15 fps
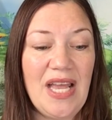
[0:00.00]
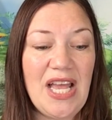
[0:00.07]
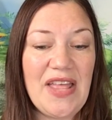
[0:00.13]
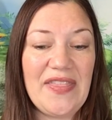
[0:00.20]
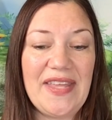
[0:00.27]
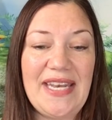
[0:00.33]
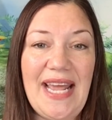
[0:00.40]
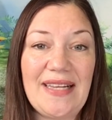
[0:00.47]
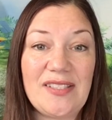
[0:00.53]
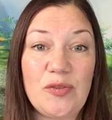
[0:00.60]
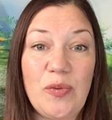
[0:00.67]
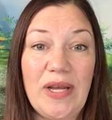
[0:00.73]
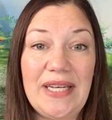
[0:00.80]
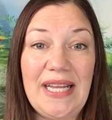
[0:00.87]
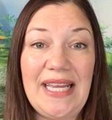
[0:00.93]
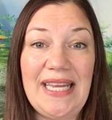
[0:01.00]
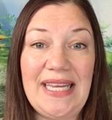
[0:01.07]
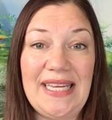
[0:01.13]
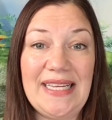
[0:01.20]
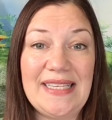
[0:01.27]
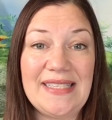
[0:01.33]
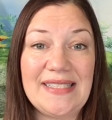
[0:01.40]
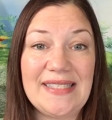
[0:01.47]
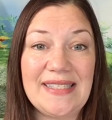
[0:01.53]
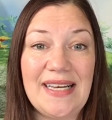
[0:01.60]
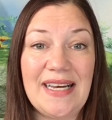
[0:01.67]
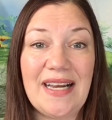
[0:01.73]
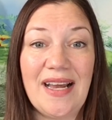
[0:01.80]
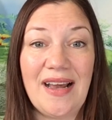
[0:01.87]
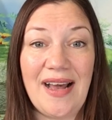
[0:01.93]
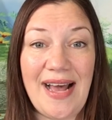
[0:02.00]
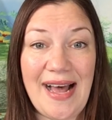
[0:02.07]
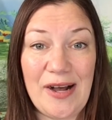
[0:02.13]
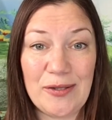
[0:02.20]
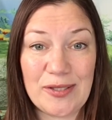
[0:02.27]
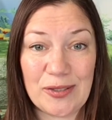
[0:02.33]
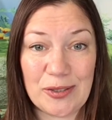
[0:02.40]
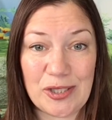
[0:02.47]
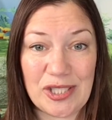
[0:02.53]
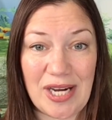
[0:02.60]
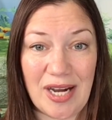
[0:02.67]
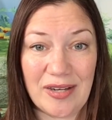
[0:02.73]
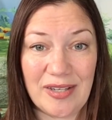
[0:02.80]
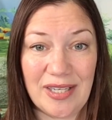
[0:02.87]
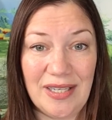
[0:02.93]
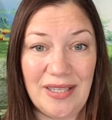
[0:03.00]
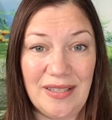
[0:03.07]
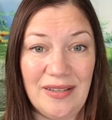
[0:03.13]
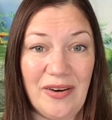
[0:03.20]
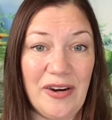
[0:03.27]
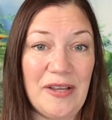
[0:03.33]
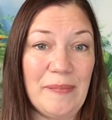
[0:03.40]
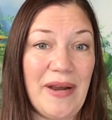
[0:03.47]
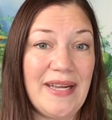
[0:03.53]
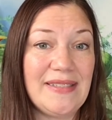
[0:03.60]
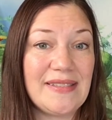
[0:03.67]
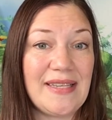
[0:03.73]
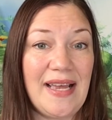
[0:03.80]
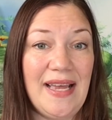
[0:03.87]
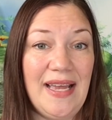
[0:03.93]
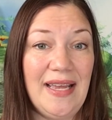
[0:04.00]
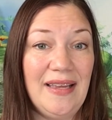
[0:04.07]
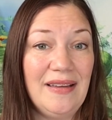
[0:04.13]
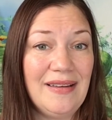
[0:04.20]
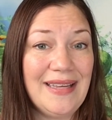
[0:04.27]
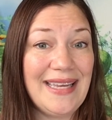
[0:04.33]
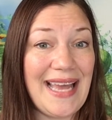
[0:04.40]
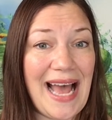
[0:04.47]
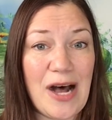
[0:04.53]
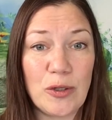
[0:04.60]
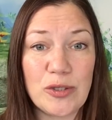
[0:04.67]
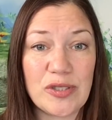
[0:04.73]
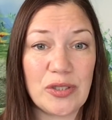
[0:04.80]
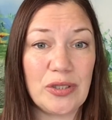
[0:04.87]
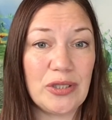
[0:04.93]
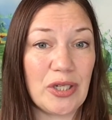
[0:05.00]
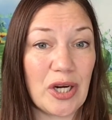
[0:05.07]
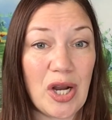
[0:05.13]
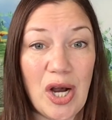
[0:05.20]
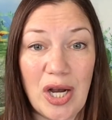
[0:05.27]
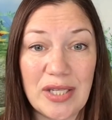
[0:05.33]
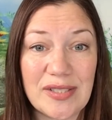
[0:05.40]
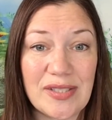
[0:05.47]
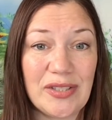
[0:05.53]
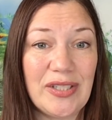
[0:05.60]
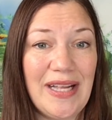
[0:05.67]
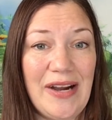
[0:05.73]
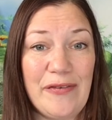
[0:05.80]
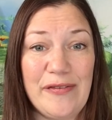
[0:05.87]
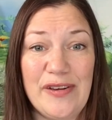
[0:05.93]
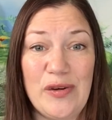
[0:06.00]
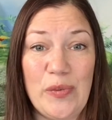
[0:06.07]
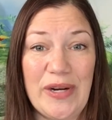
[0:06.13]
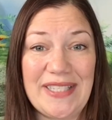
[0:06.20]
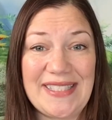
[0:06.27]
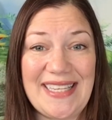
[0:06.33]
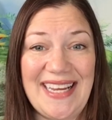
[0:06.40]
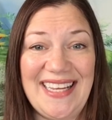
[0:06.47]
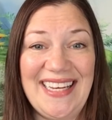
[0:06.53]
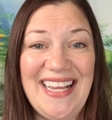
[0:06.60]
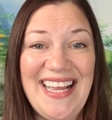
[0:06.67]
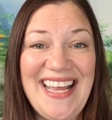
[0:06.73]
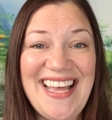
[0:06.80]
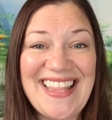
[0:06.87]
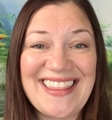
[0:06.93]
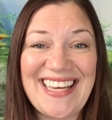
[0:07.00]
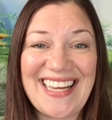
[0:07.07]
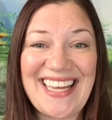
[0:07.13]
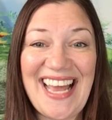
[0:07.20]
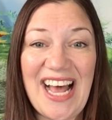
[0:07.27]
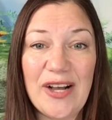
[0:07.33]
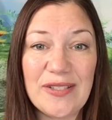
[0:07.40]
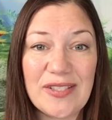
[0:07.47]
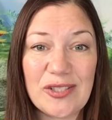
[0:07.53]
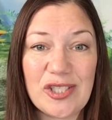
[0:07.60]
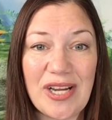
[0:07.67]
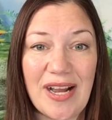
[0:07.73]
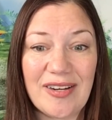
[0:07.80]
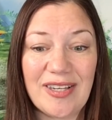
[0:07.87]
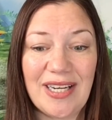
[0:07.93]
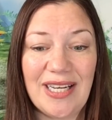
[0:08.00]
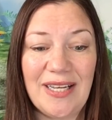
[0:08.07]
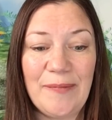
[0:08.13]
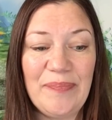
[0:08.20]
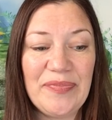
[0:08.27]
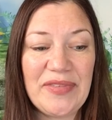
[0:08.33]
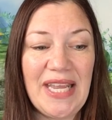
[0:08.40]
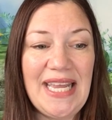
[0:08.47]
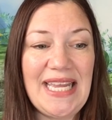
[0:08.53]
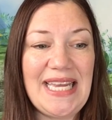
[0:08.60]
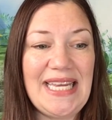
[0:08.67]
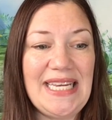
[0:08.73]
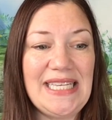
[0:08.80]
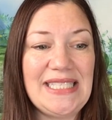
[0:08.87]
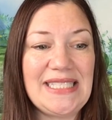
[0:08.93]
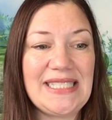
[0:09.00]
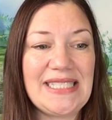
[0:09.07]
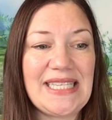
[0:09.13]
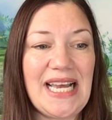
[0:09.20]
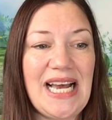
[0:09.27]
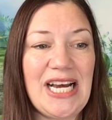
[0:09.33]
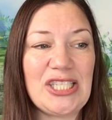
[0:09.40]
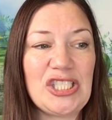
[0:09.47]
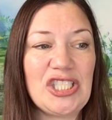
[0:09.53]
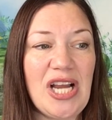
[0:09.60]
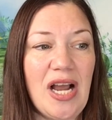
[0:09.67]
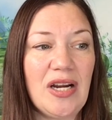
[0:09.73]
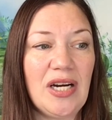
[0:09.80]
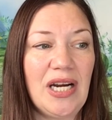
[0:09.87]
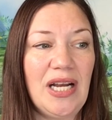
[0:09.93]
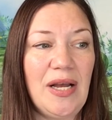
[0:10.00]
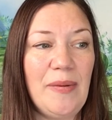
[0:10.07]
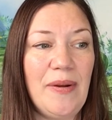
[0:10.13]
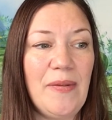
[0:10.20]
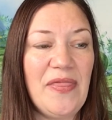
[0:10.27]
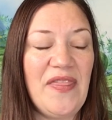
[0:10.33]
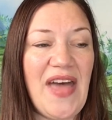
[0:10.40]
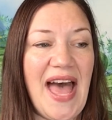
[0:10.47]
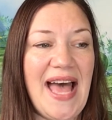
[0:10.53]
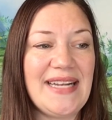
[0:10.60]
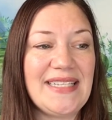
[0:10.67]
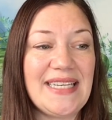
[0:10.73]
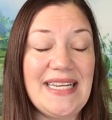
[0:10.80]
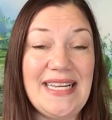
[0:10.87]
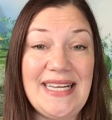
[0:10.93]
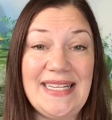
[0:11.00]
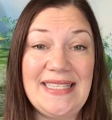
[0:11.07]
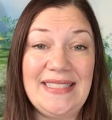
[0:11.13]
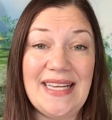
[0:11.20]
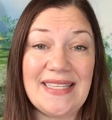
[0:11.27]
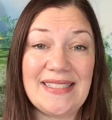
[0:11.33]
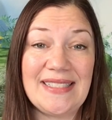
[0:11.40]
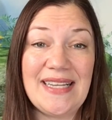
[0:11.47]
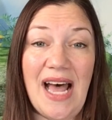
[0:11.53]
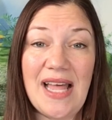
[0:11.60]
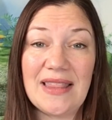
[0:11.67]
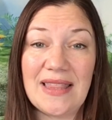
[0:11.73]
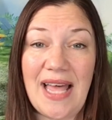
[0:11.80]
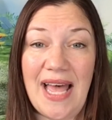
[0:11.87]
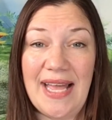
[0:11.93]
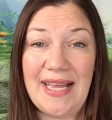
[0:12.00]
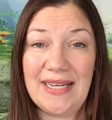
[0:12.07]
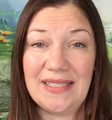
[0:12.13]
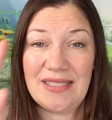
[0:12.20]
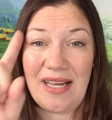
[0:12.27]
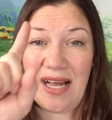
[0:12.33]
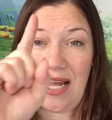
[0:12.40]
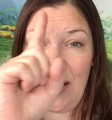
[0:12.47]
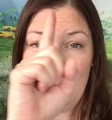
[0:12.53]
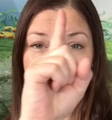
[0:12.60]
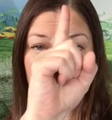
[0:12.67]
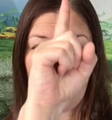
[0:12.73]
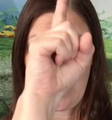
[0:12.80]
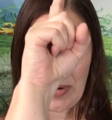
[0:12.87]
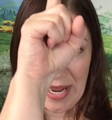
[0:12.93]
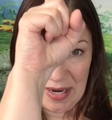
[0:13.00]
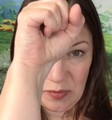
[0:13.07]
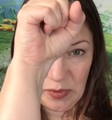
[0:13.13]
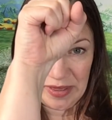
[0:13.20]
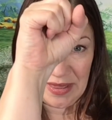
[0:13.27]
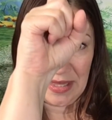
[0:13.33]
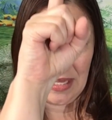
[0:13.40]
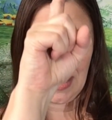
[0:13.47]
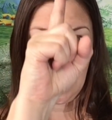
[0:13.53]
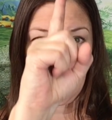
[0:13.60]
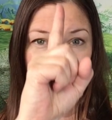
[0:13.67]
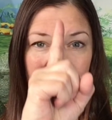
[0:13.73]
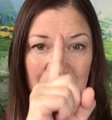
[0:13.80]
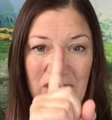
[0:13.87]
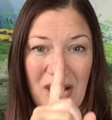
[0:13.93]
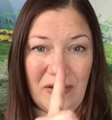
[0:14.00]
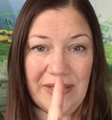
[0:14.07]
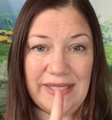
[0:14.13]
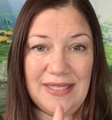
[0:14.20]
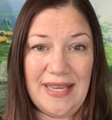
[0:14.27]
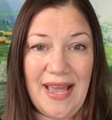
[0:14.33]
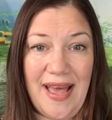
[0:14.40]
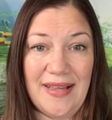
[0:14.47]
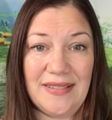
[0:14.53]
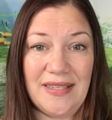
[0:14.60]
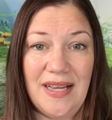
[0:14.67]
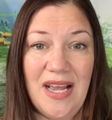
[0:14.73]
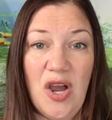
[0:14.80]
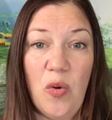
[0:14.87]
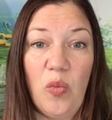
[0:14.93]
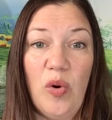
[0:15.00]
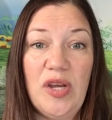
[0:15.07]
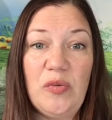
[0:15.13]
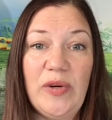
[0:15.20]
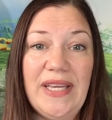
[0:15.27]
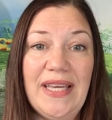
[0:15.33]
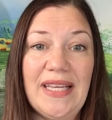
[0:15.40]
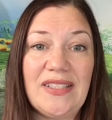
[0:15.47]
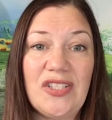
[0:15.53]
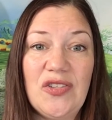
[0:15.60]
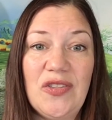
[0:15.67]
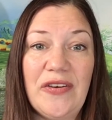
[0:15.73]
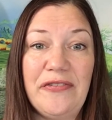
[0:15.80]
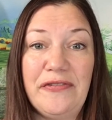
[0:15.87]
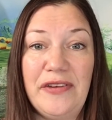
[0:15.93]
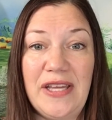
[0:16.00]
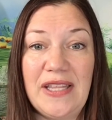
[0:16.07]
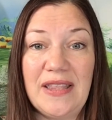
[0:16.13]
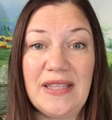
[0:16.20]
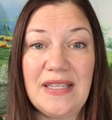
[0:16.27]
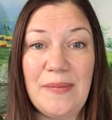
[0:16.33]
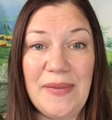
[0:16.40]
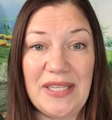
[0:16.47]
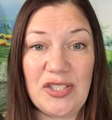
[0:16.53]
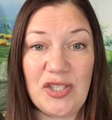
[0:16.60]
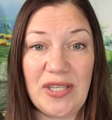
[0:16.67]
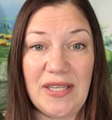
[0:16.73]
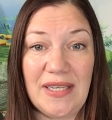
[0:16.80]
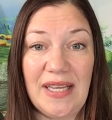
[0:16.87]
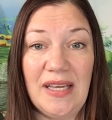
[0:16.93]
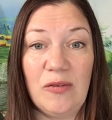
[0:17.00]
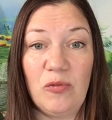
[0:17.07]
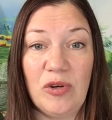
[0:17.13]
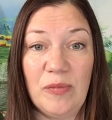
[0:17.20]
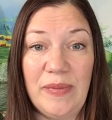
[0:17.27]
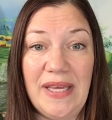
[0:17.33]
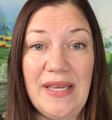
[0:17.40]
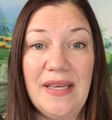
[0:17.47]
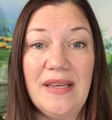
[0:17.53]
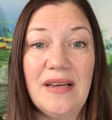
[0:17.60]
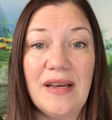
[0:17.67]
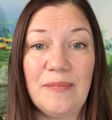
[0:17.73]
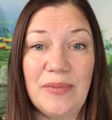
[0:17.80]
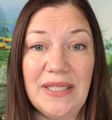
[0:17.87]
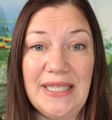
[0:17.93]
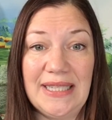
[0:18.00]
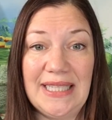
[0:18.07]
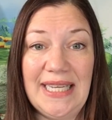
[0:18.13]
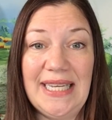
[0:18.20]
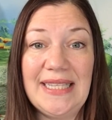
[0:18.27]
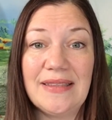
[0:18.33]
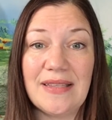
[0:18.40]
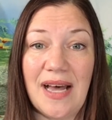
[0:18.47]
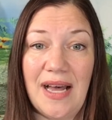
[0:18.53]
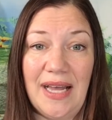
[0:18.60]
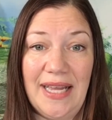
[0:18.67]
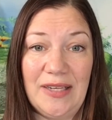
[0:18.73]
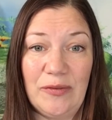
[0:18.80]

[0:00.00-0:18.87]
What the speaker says: The next one is the Causal Chakra, or you might say causal or causal, however you want to say it. The Causal Chakra is a chakra that it does not line up straight with the other chakras yet. When we get to the 5th dimension, it will be completely in line